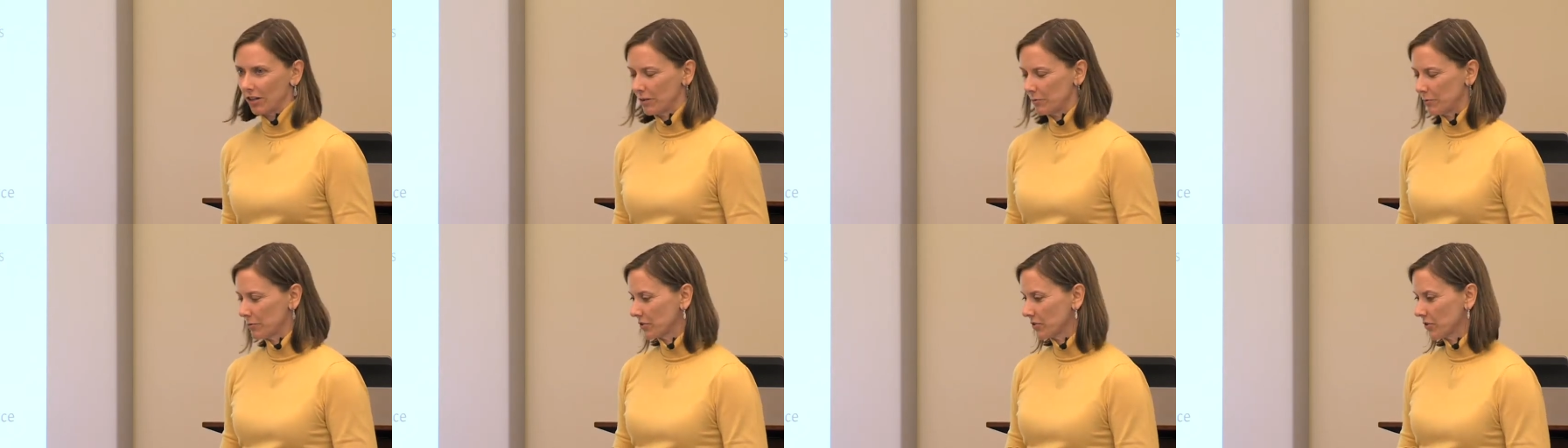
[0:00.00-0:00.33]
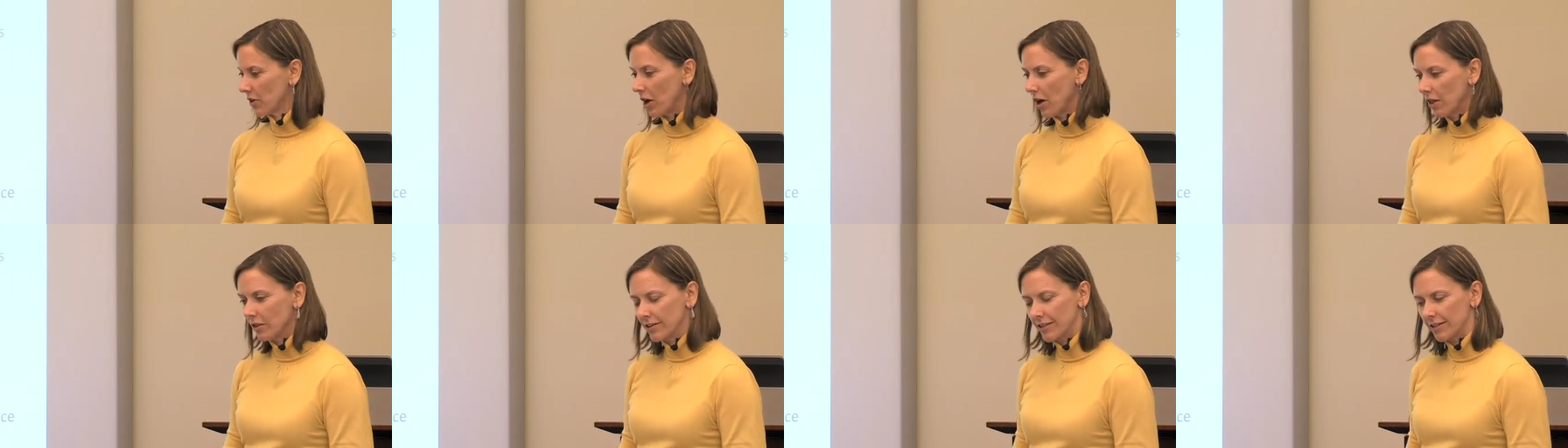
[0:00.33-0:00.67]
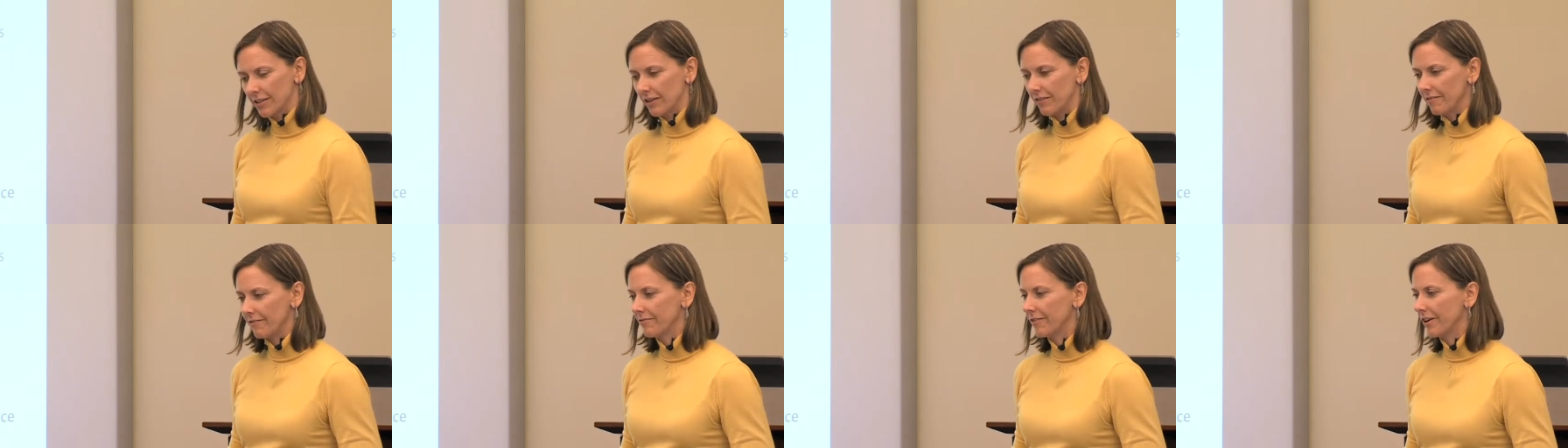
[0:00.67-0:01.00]
It was all of a
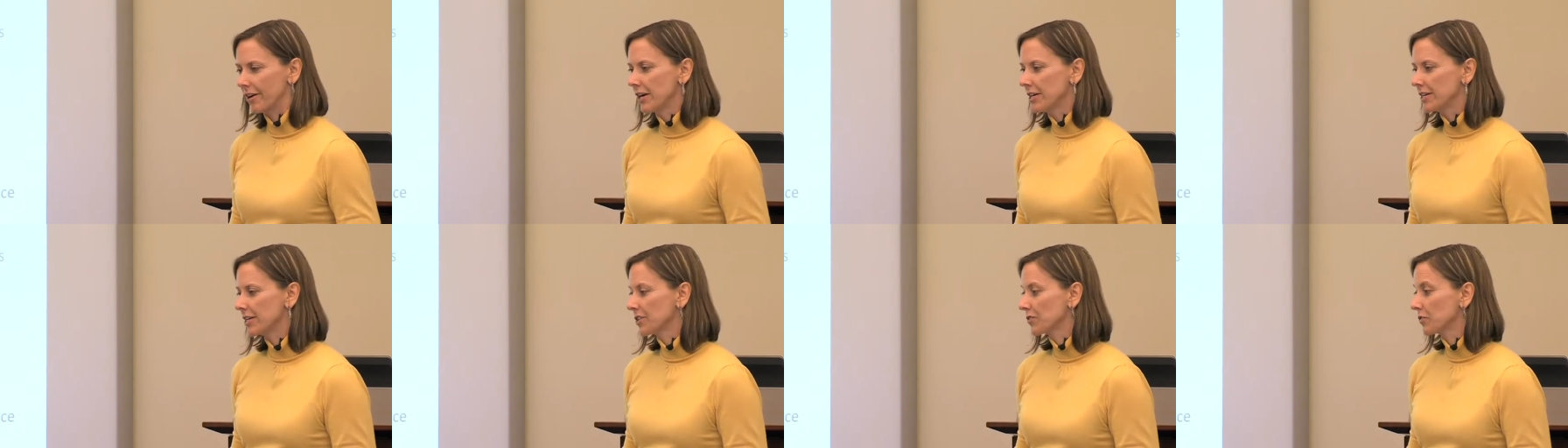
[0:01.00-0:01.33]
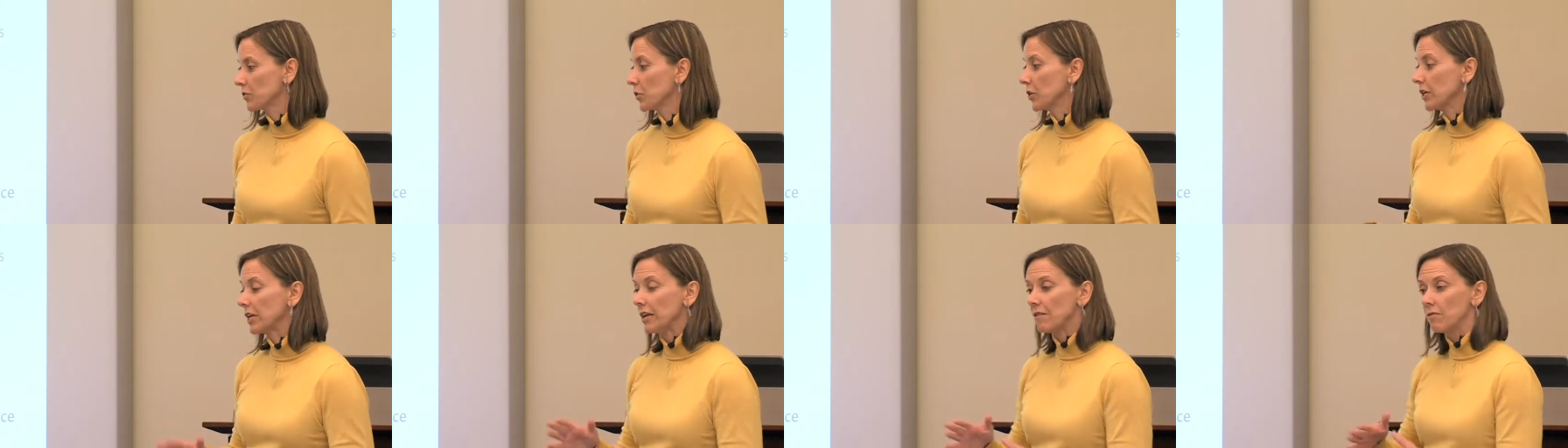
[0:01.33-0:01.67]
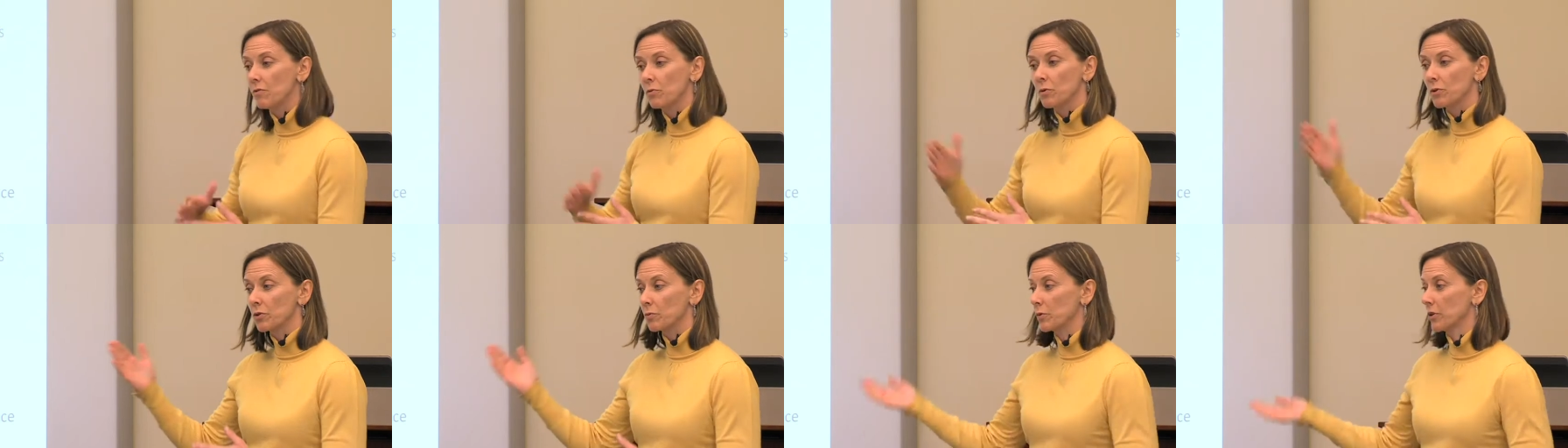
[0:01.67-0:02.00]
sudden very disfluent,
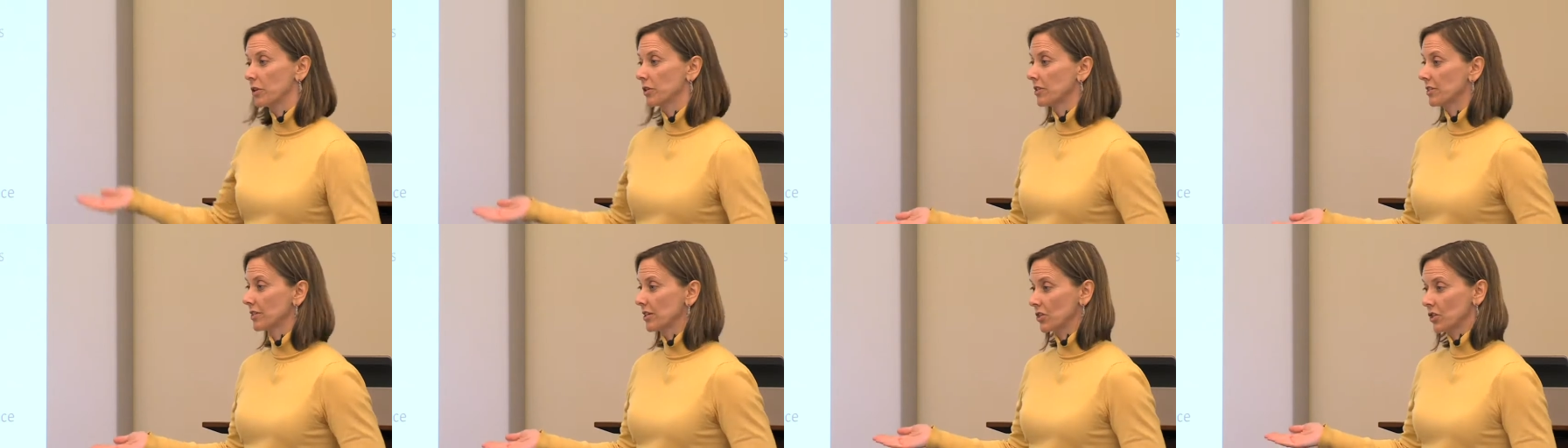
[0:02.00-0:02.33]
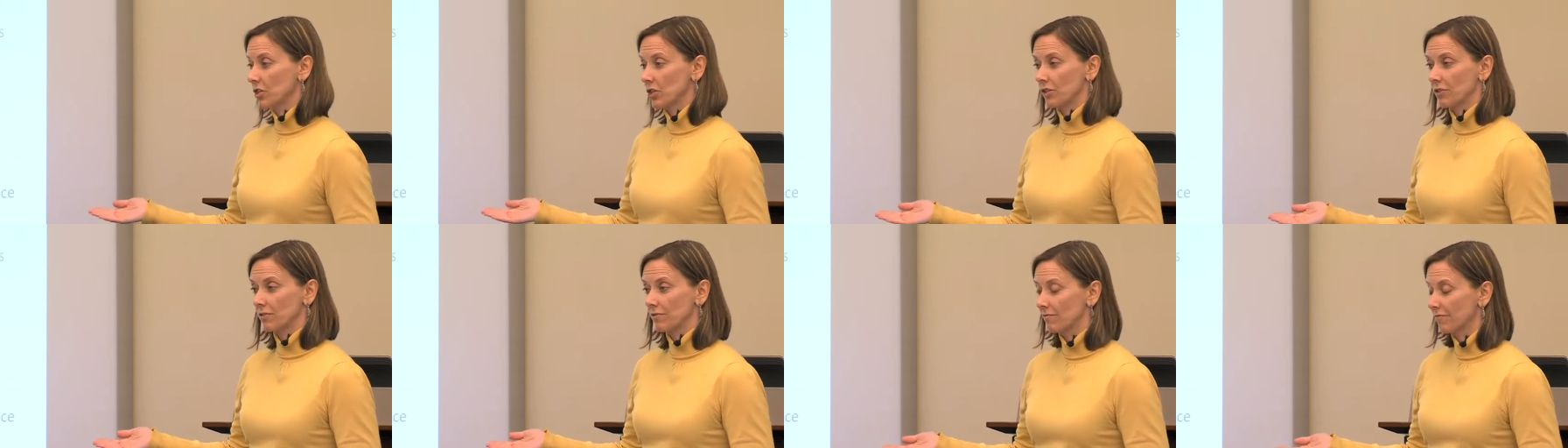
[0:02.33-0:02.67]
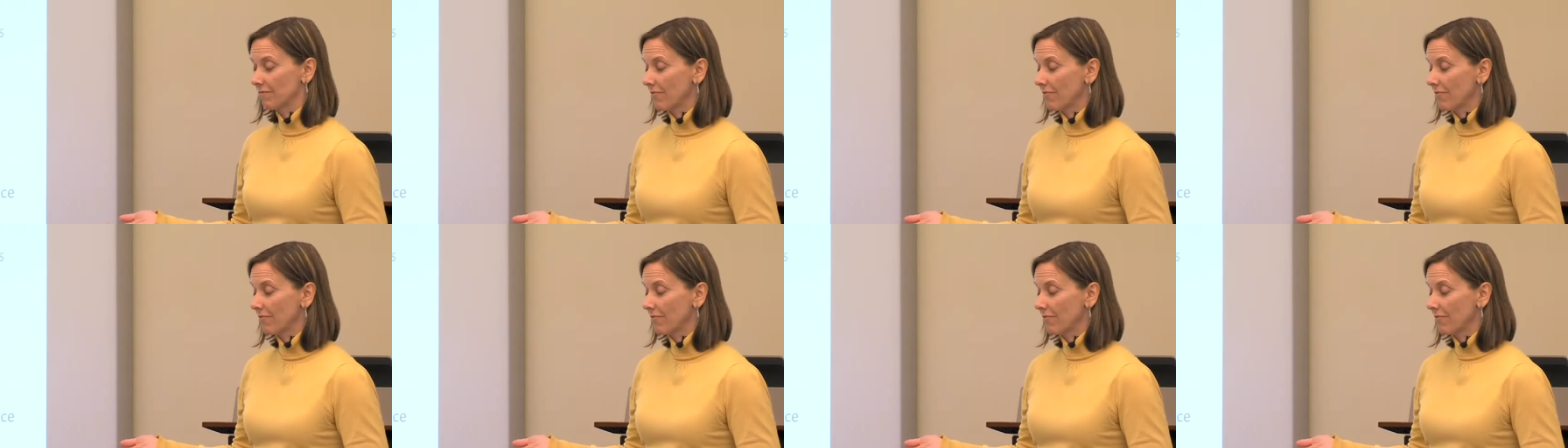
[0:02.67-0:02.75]
even with words that just